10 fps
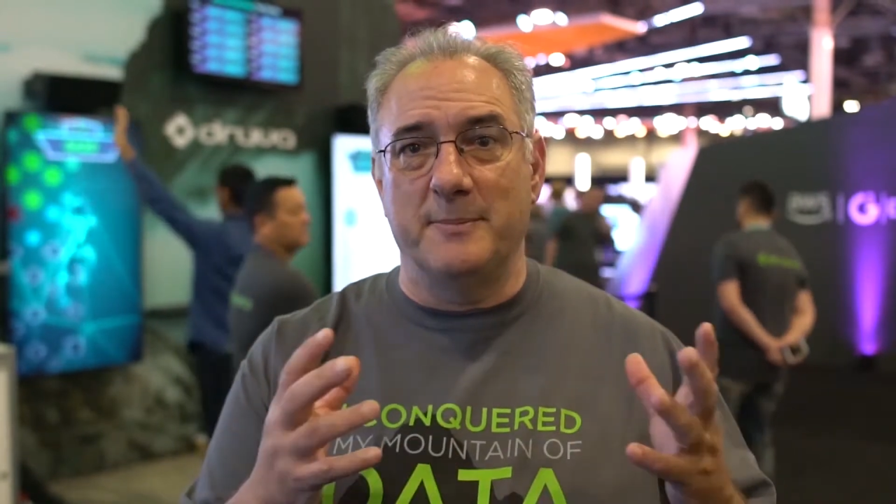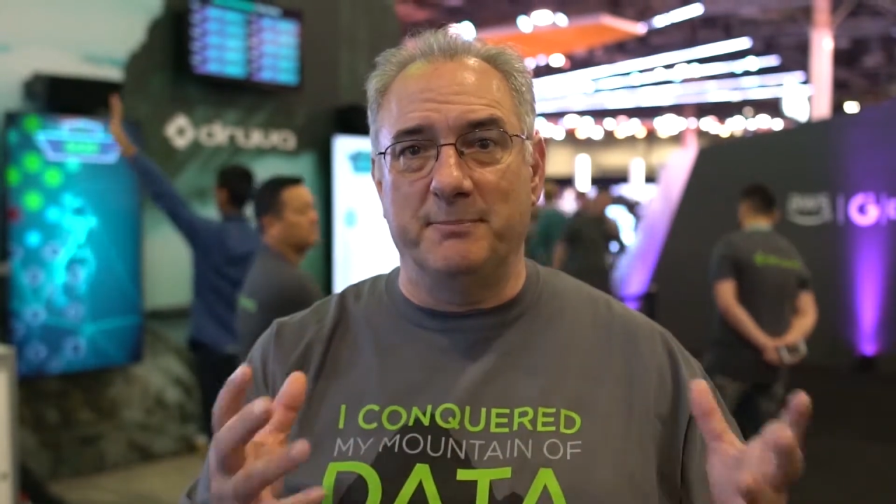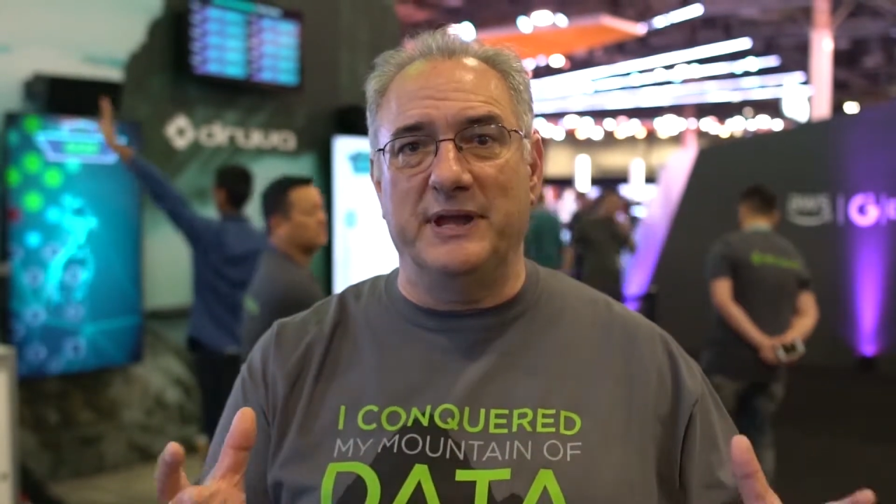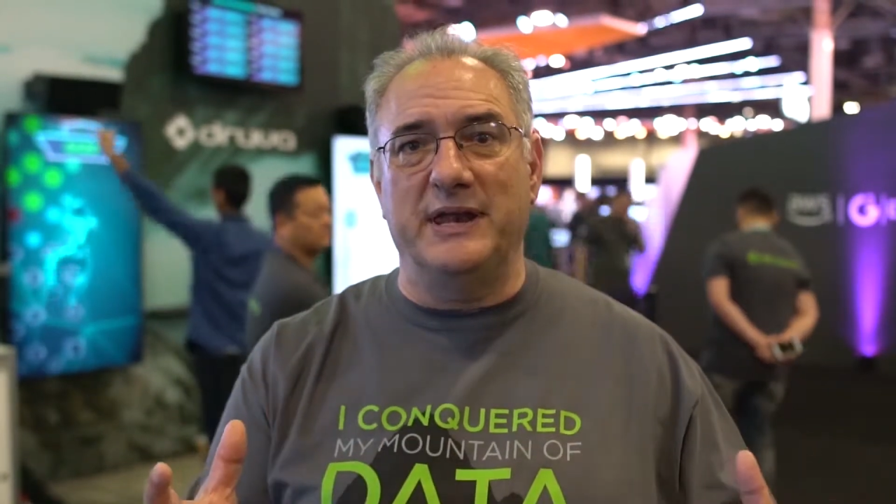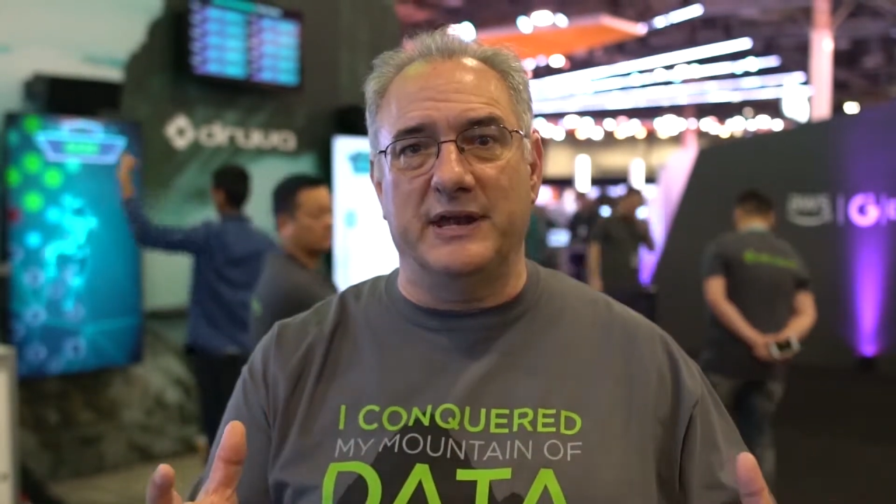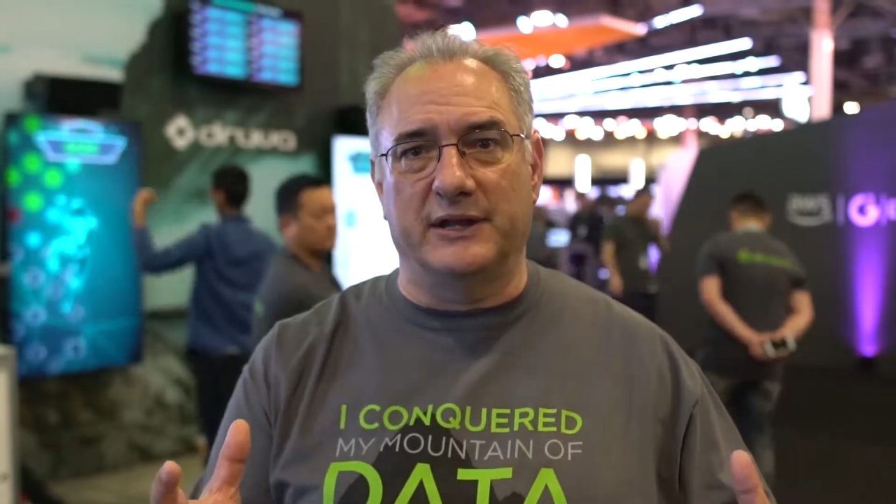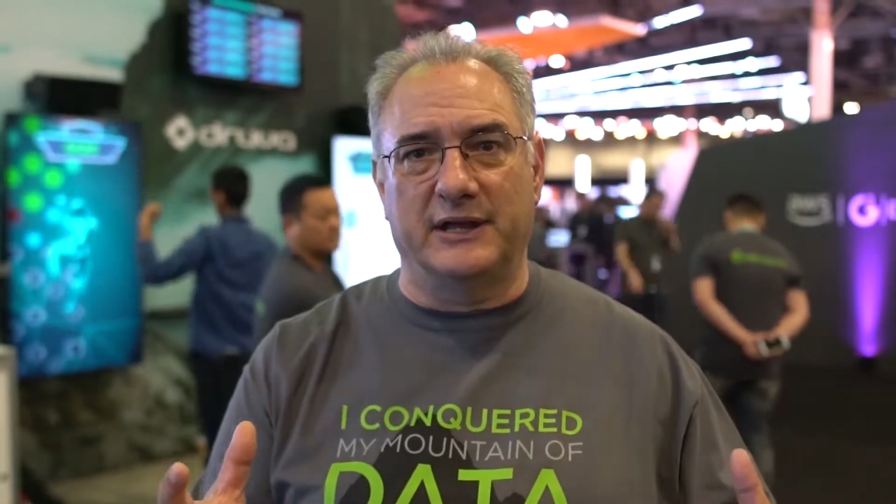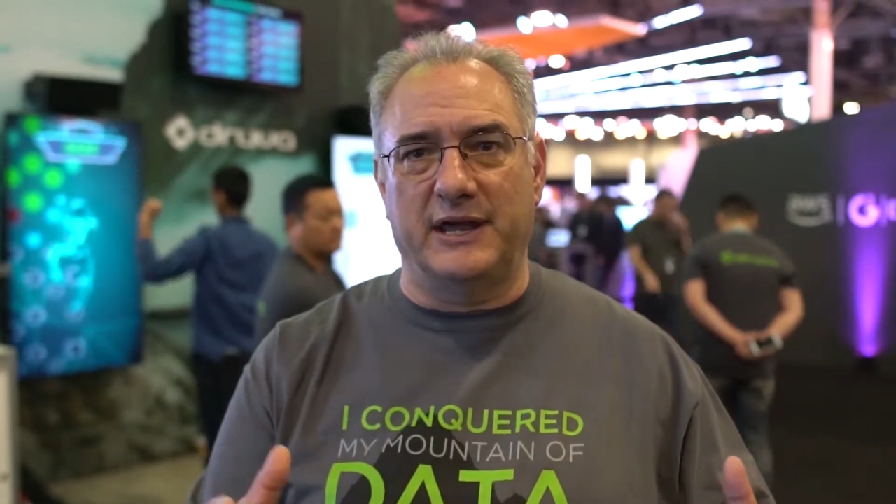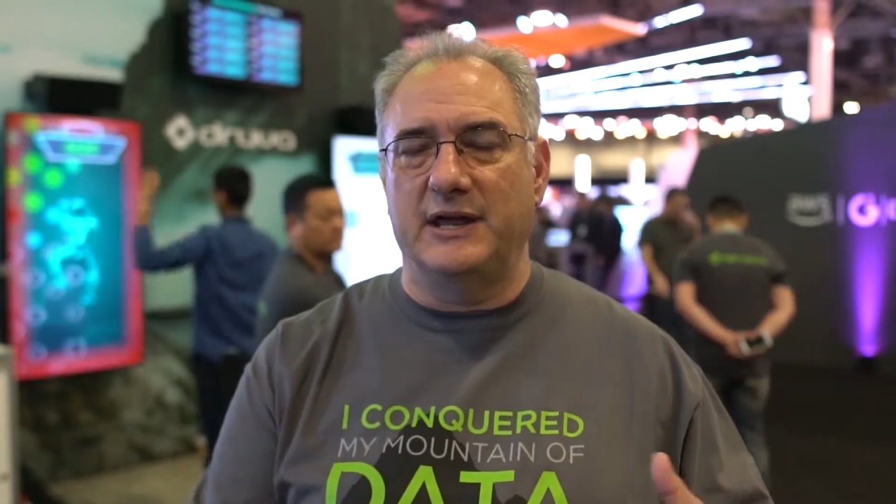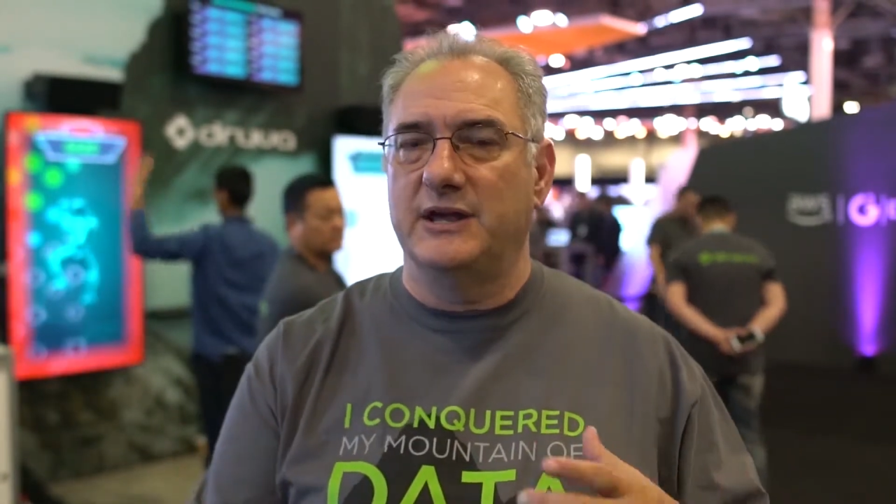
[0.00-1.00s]

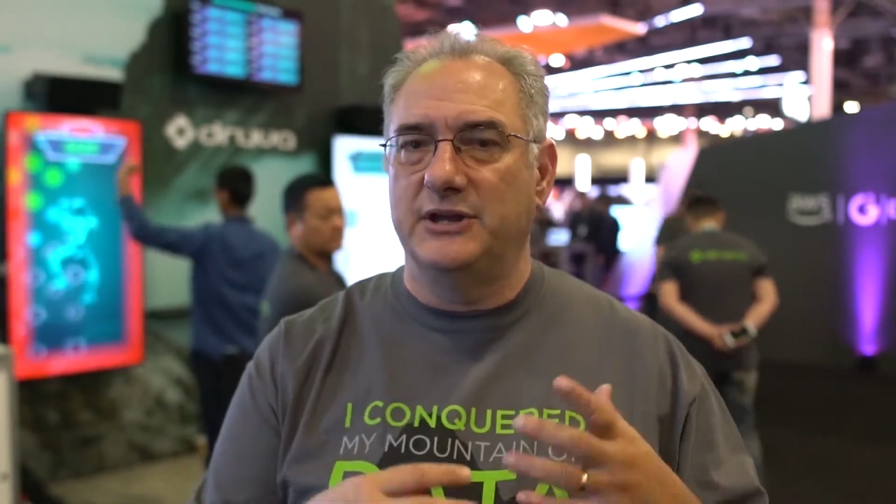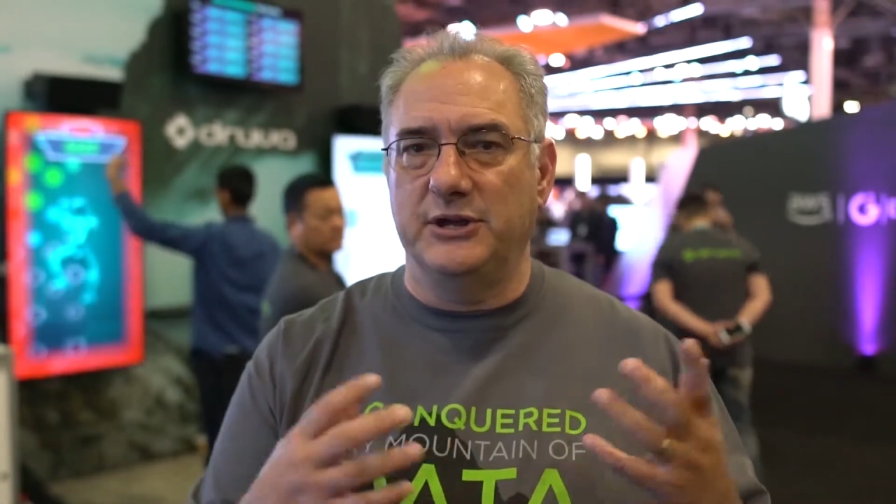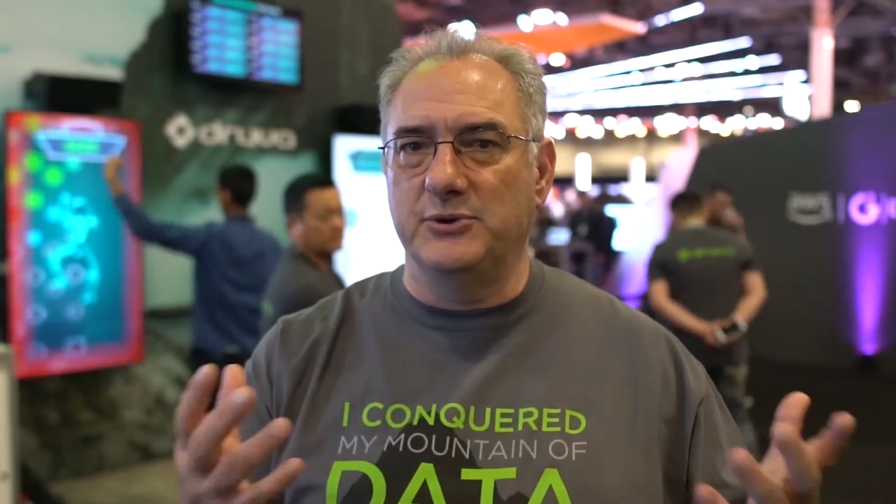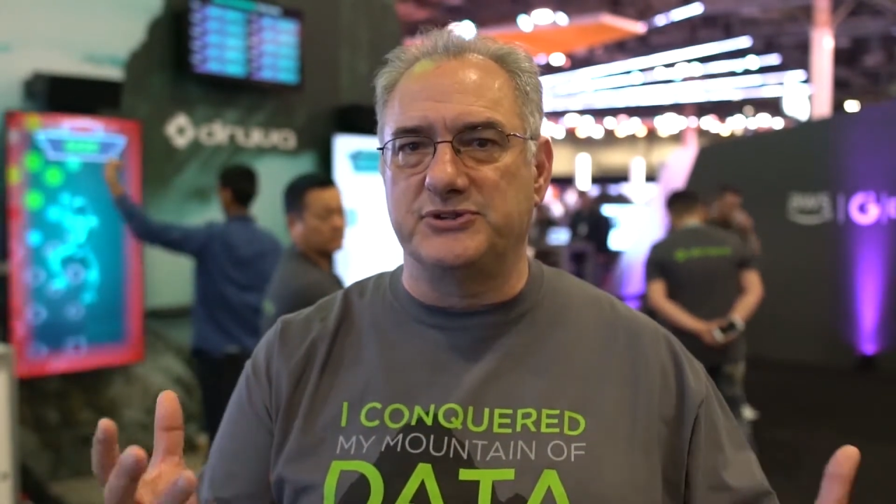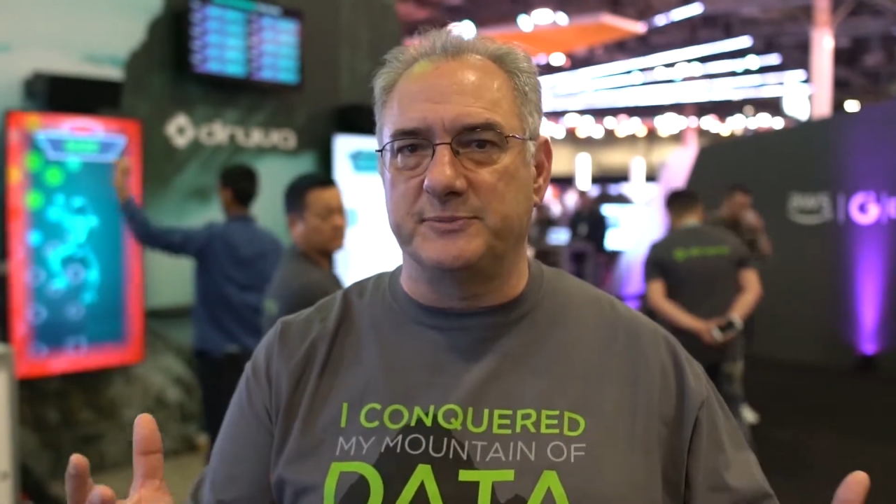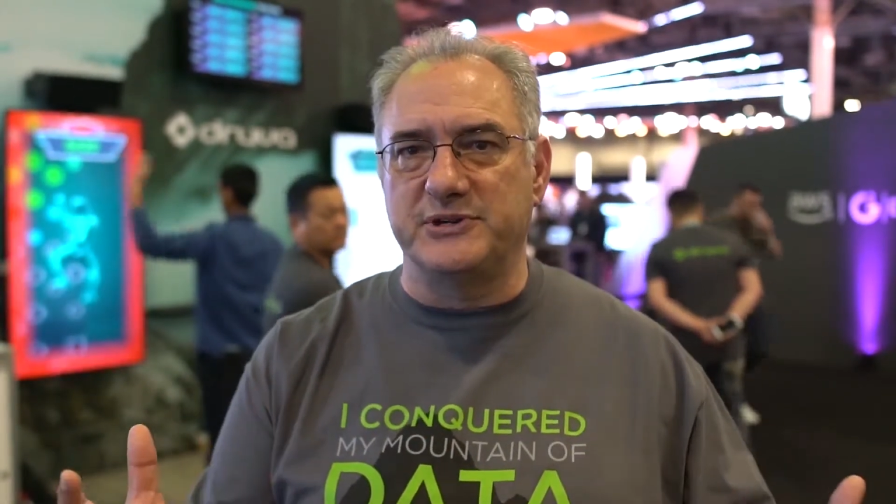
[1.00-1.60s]
immediately use